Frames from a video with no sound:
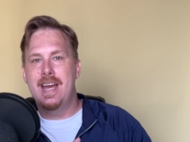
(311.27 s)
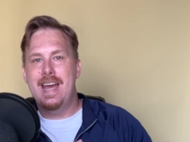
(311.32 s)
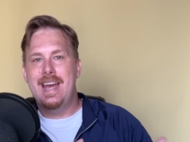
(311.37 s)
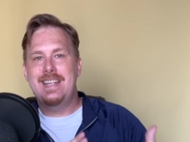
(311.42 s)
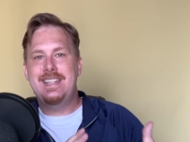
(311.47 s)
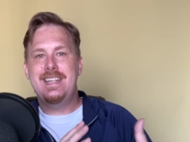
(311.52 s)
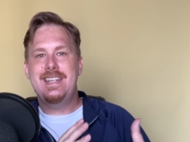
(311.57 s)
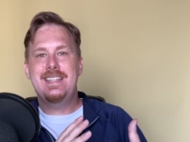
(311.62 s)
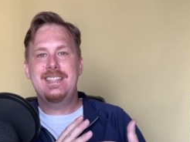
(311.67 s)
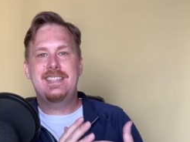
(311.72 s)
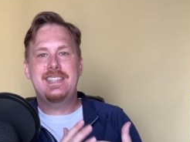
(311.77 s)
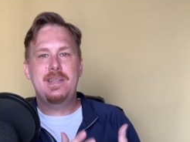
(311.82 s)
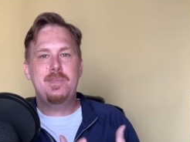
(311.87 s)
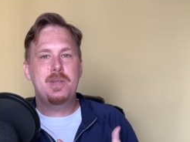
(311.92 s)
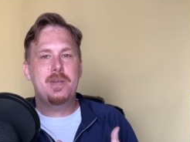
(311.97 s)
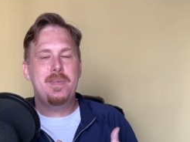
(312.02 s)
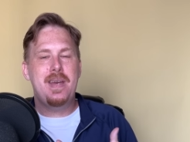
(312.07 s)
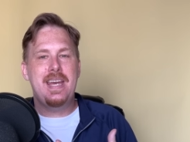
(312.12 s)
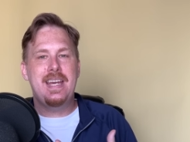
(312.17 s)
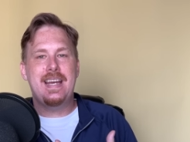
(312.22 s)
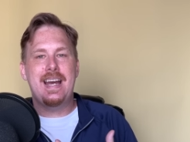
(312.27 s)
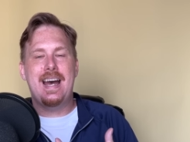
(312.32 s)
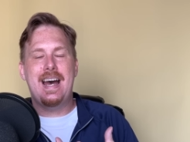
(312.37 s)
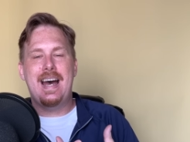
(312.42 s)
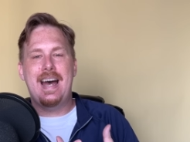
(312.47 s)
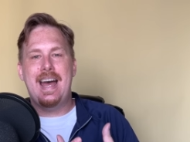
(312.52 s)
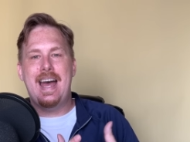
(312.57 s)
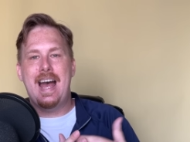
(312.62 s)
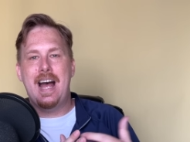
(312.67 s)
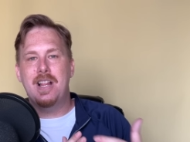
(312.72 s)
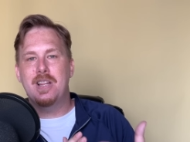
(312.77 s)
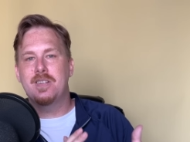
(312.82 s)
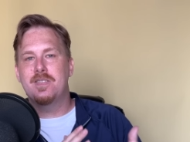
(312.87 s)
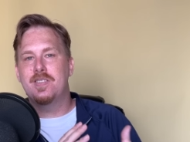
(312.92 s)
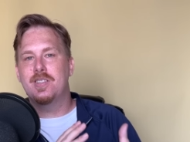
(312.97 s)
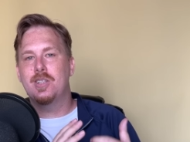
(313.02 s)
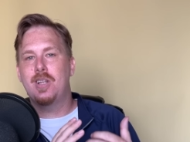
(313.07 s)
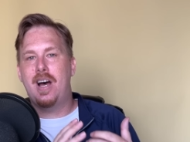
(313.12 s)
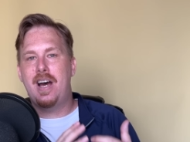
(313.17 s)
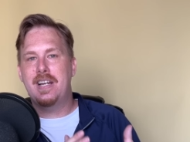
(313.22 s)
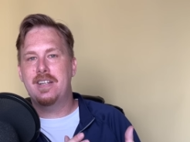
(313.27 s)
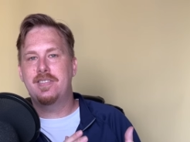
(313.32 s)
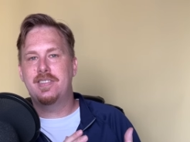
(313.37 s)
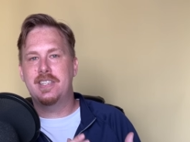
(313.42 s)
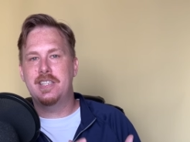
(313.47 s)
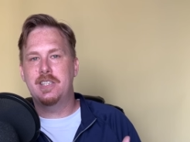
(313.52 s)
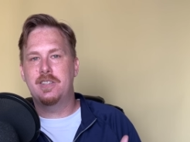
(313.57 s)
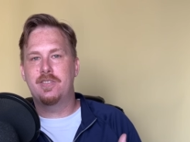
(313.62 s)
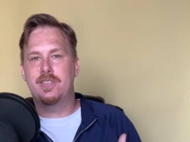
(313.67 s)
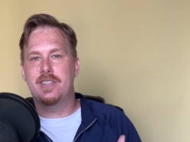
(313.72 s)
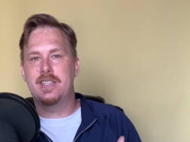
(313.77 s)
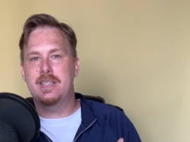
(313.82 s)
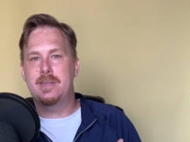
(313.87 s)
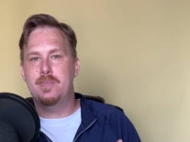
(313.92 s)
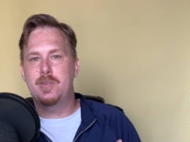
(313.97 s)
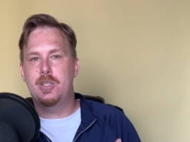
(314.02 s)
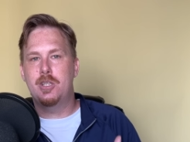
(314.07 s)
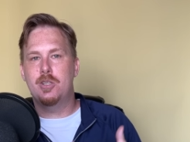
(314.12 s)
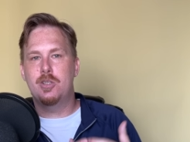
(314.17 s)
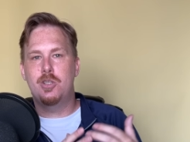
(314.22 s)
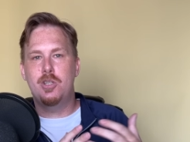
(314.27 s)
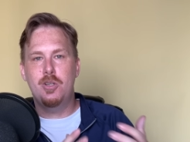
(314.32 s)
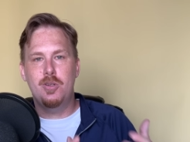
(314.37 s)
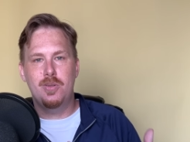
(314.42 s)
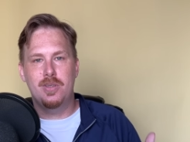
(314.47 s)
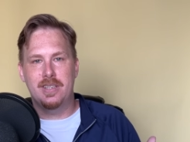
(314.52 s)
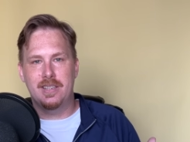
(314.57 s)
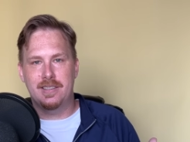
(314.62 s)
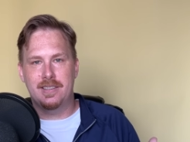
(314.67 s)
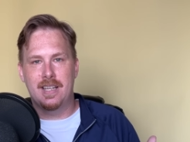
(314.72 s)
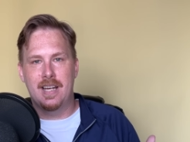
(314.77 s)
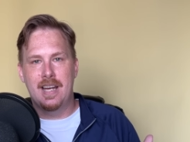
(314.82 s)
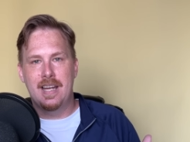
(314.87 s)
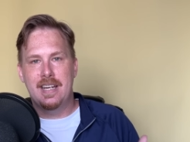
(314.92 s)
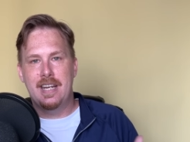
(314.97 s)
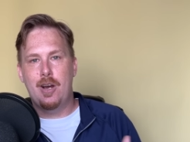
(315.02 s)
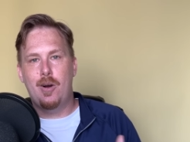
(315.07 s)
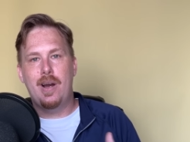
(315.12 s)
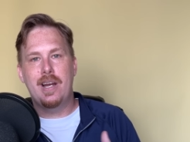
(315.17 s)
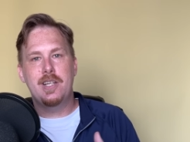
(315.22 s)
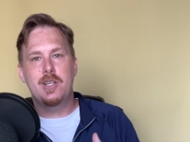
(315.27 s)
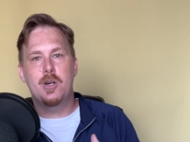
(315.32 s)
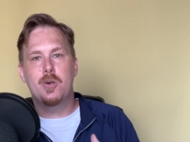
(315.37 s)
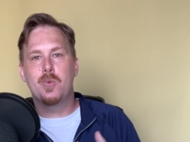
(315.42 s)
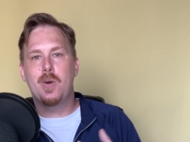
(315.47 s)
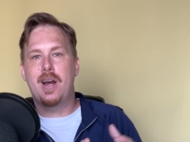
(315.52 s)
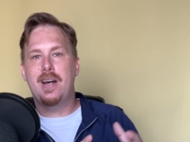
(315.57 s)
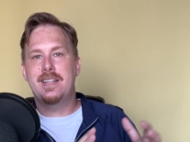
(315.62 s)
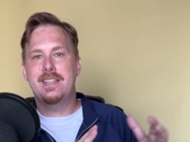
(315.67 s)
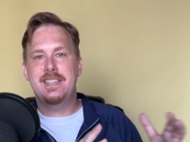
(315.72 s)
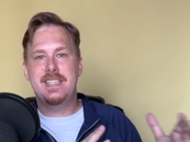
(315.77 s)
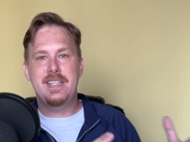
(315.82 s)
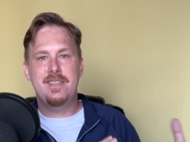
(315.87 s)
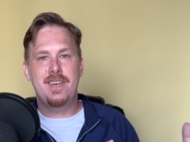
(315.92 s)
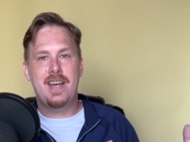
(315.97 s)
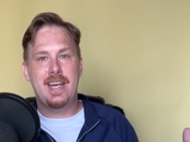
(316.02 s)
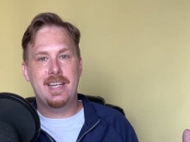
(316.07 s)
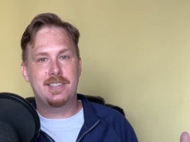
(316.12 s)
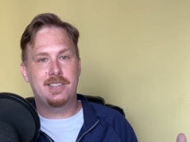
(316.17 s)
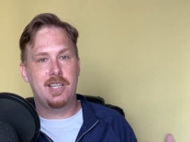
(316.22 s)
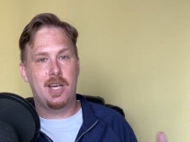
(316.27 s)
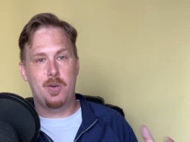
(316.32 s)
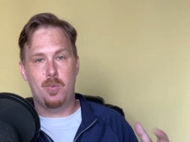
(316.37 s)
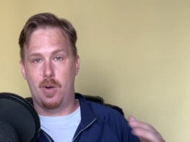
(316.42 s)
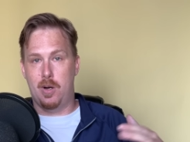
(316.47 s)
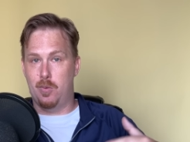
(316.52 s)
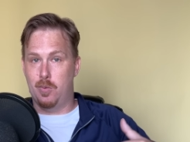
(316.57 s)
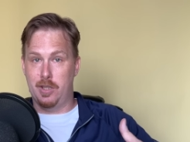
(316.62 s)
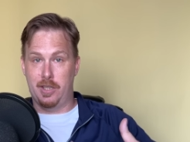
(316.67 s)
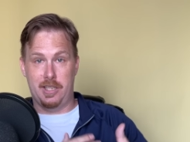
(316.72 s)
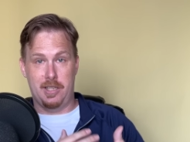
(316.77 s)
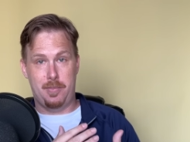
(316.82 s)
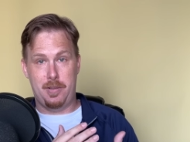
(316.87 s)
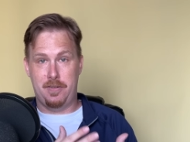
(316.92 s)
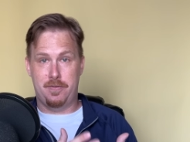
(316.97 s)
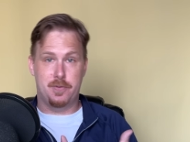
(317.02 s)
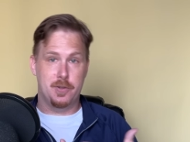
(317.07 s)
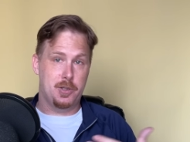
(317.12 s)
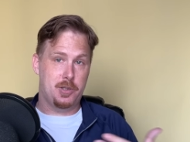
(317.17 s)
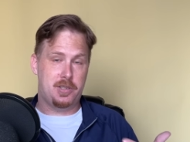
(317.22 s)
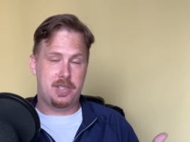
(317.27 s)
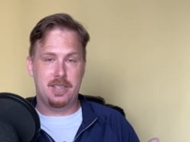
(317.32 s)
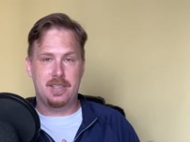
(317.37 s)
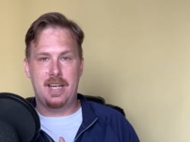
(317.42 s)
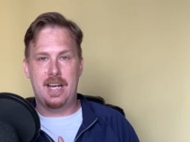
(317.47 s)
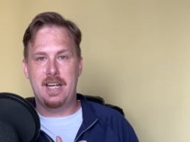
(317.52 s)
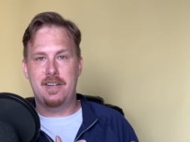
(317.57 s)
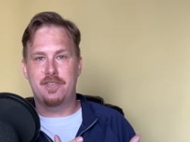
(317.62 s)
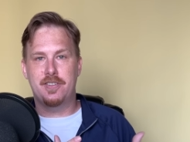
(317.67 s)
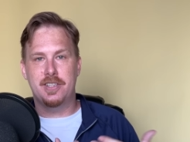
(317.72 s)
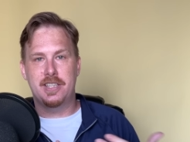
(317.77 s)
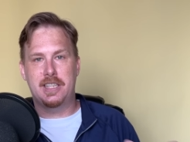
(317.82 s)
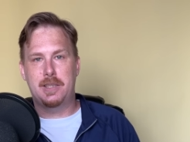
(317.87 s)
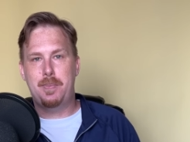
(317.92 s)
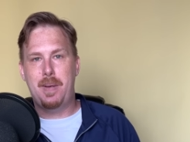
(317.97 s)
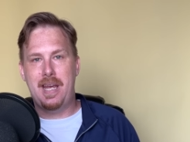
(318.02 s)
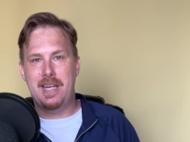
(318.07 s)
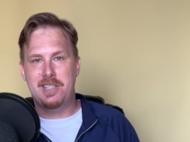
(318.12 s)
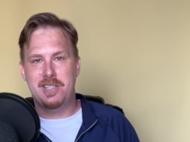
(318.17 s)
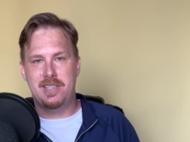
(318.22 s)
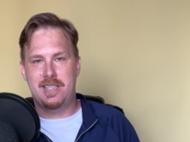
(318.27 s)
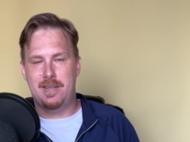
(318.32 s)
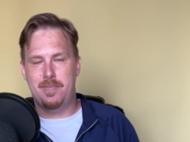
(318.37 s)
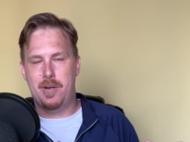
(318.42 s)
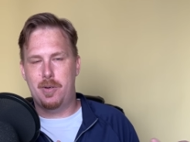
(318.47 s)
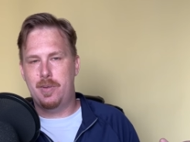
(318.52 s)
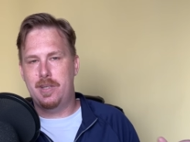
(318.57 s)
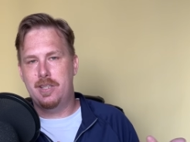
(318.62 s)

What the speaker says: It didn't seem to make a hell of a lot of sense for them to do this. Now, I know Ranadive said, well, we're going to be first in line for an expansion team, but we